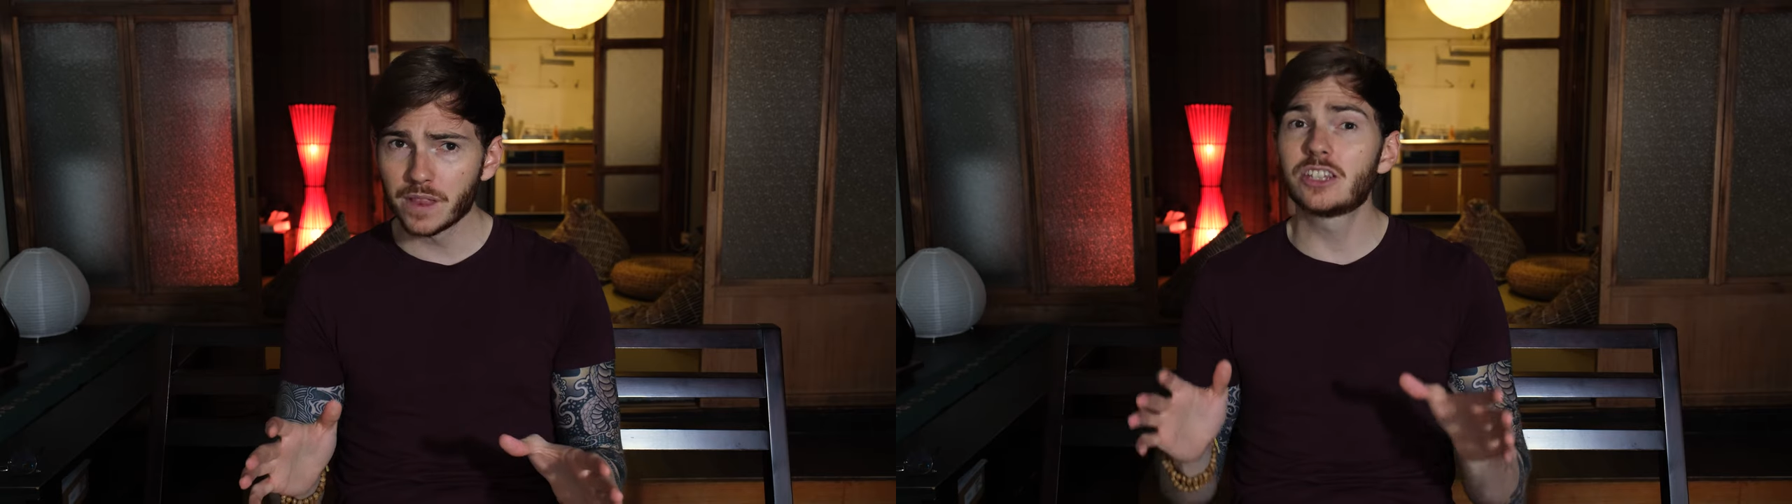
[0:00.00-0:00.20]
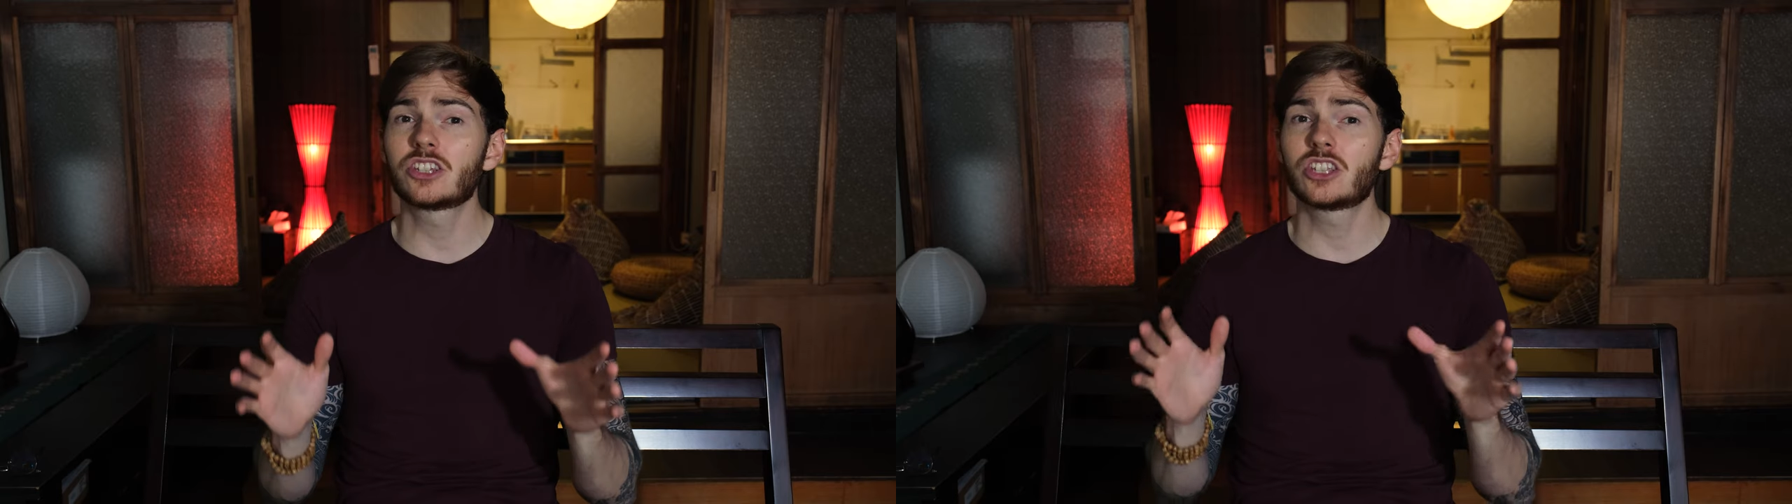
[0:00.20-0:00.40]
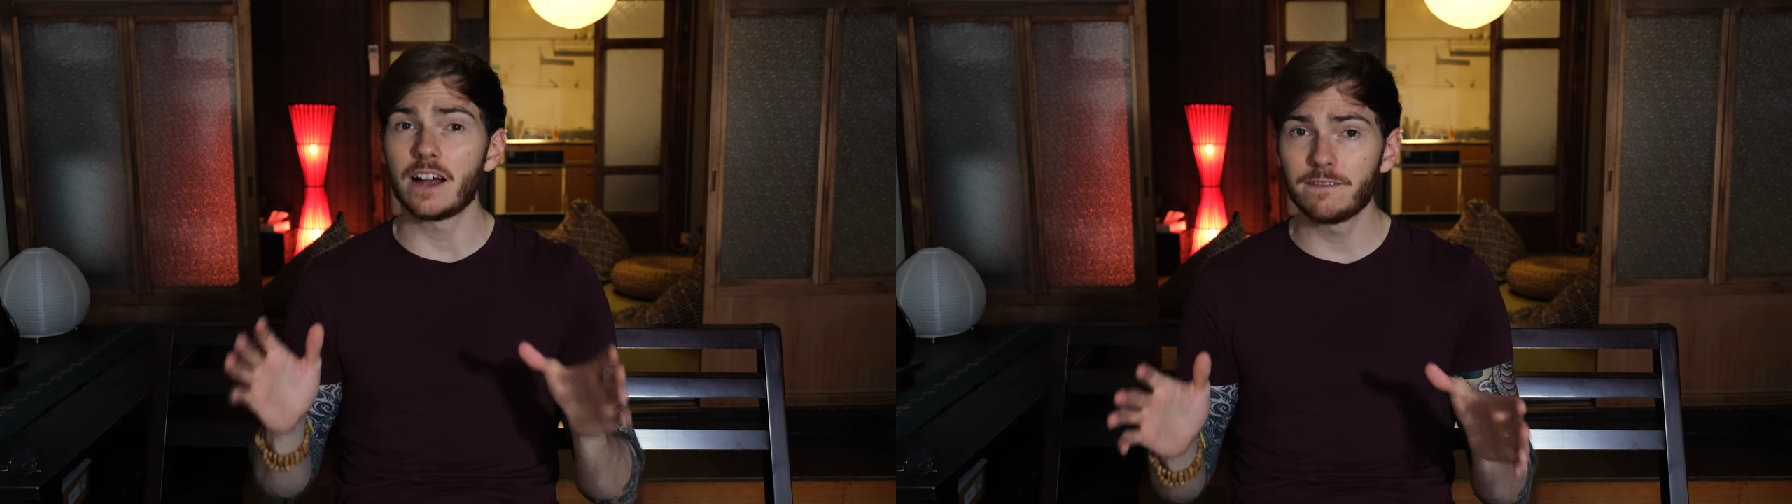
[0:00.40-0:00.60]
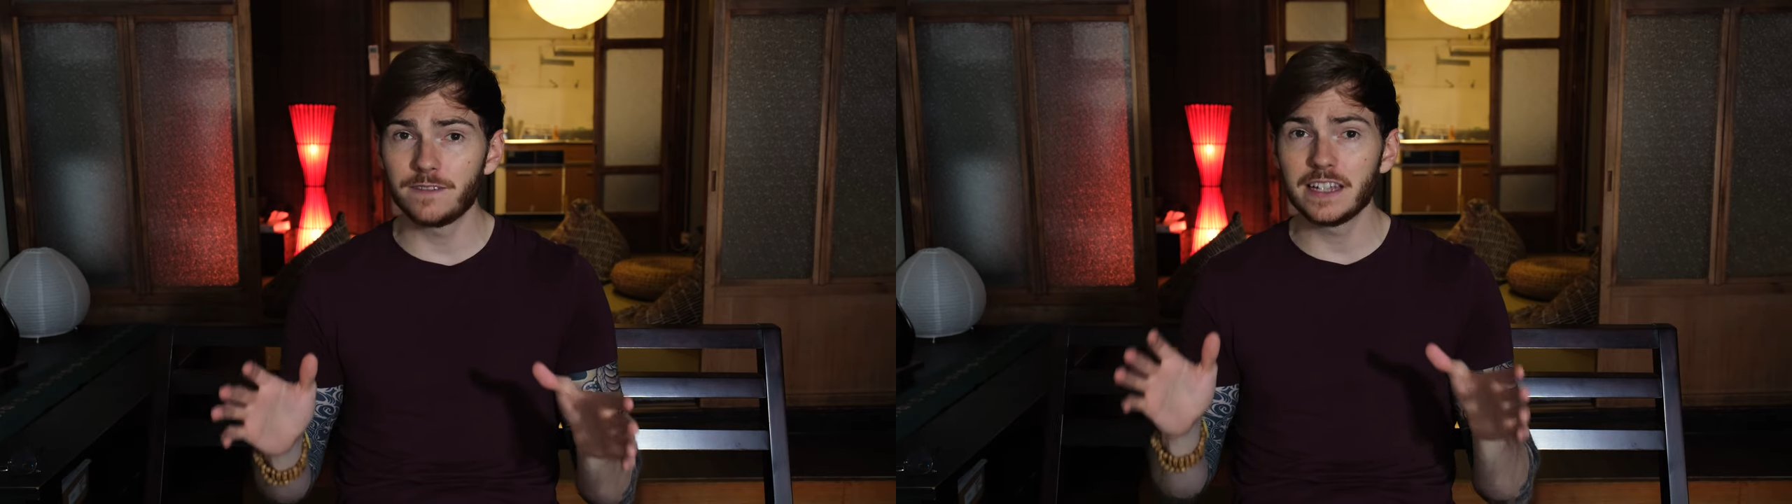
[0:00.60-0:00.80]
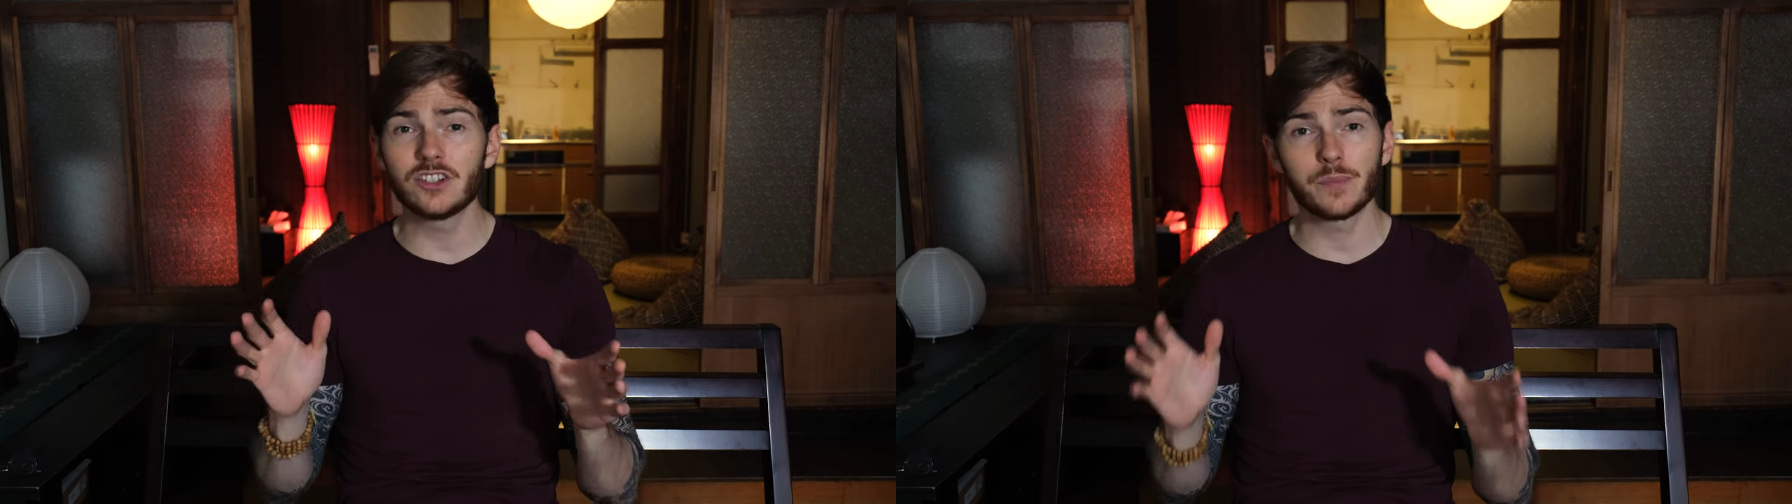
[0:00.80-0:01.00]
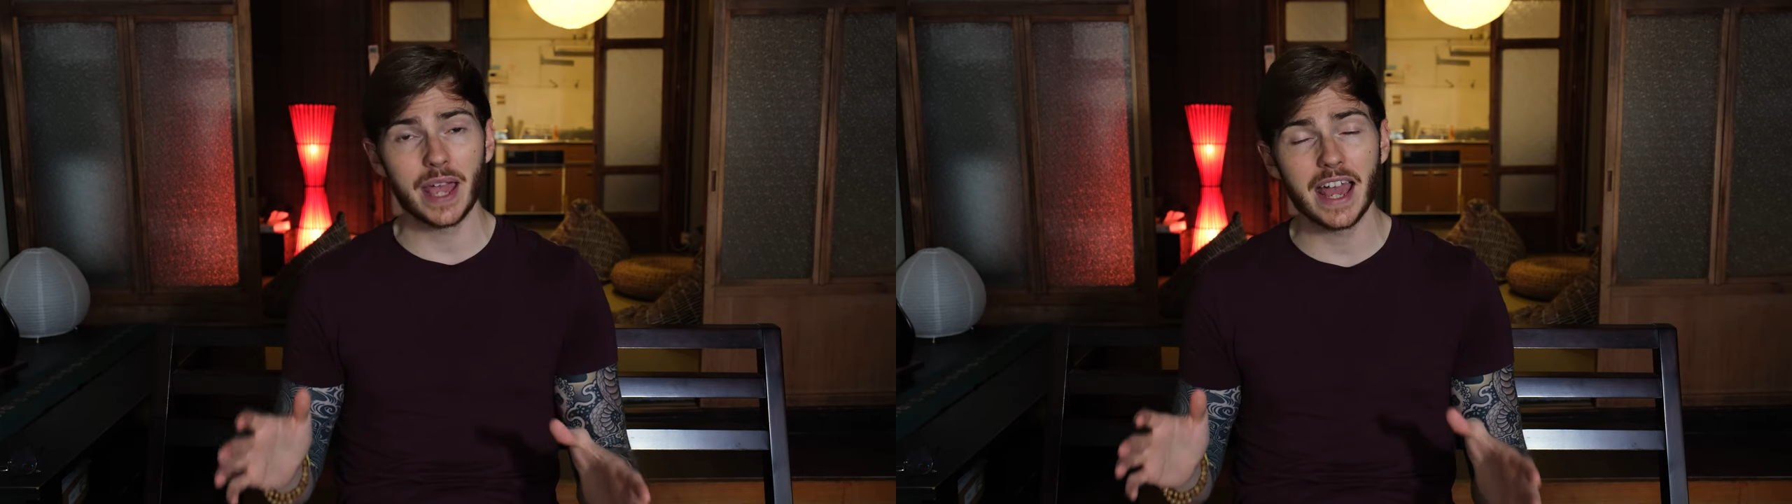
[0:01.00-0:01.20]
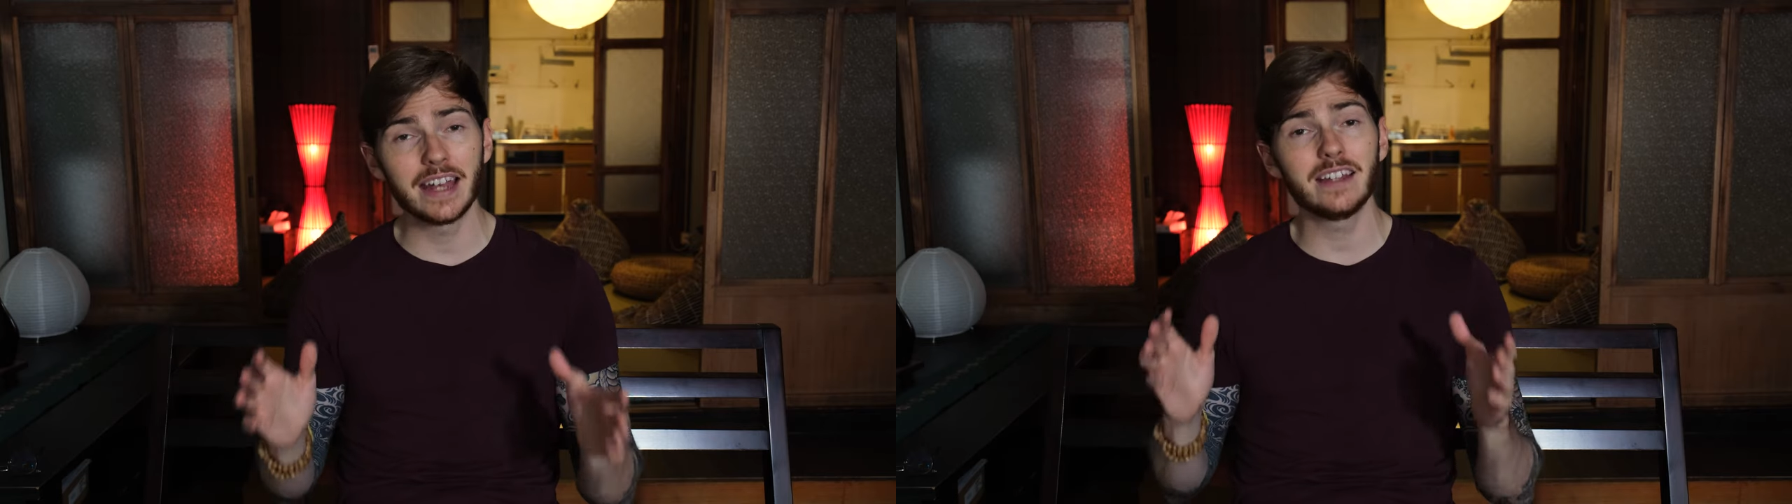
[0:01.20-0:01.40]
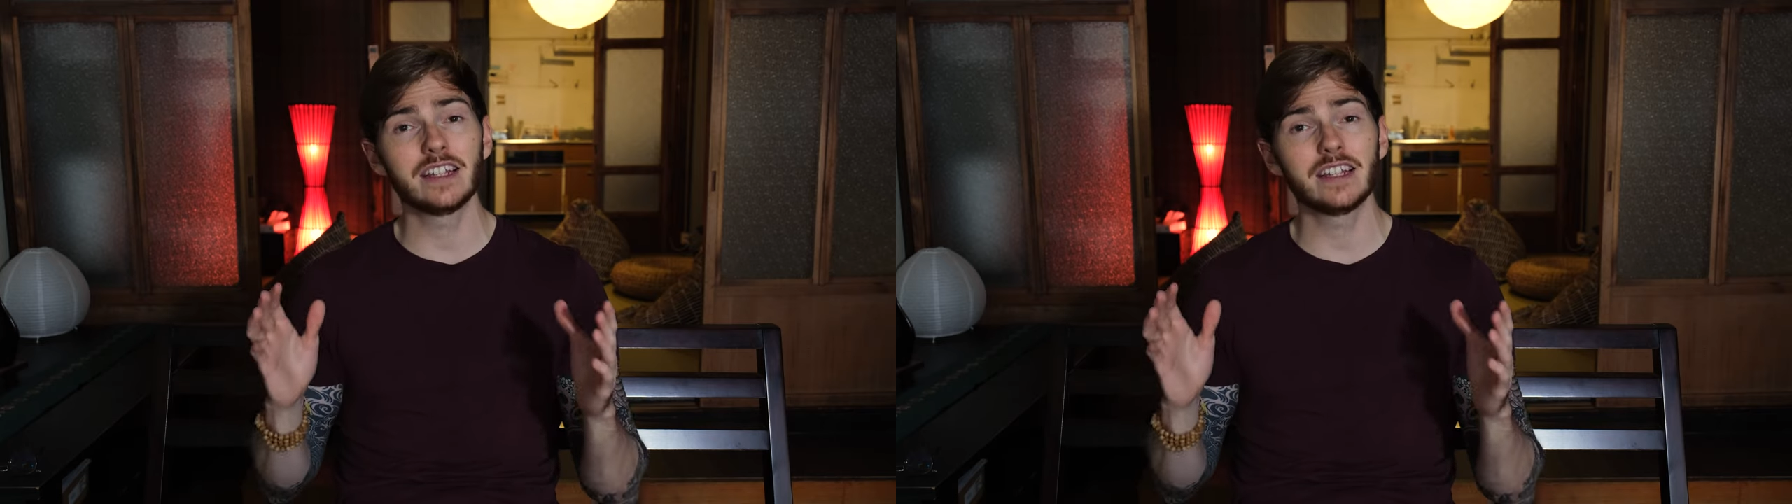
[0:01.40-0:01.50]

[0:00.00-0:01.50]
stuff in Japan